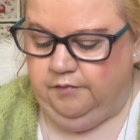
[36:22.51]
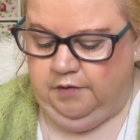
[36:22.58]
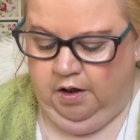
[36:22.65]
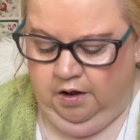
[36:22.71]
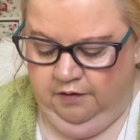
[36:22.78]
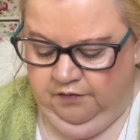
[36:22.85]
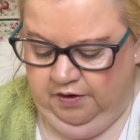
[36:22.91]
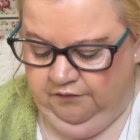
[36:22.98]

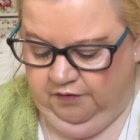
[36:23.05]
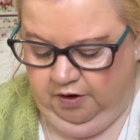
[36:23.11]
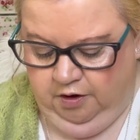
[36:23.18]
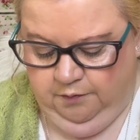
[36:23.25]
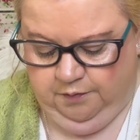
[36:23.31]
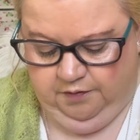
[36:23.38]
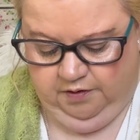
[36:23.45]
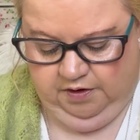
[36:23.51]
I haven't even
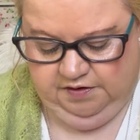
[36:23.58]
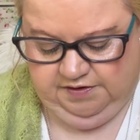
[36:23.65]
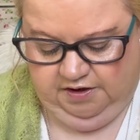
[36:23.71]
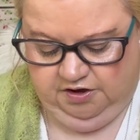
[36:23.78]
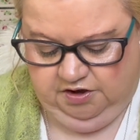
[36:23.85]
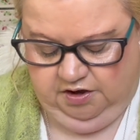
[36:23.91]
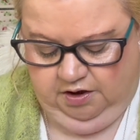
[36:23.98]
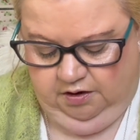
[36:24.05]
opened this,
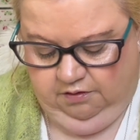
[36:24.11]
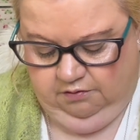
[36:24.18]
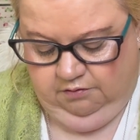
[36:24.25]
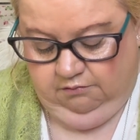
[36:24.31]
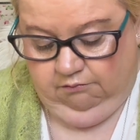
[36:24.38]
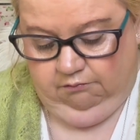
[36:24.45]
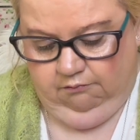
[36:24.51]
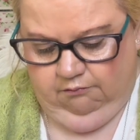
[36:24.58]
actually.
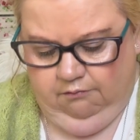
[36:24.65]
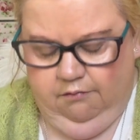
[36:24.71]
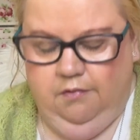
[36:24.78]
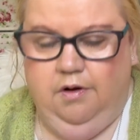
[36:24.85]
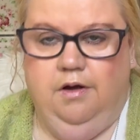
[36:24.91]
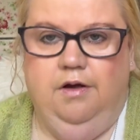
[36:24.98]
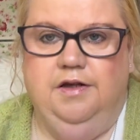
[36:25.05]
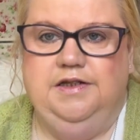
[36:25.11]

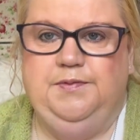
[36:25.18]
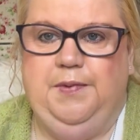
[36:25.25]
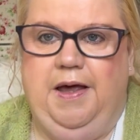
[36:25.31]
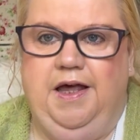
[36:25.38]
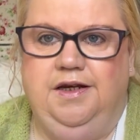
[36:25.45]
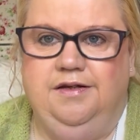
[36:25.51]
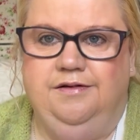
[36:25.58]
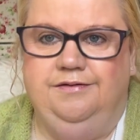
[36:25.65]
It's
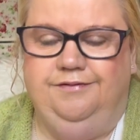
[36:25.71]
bad.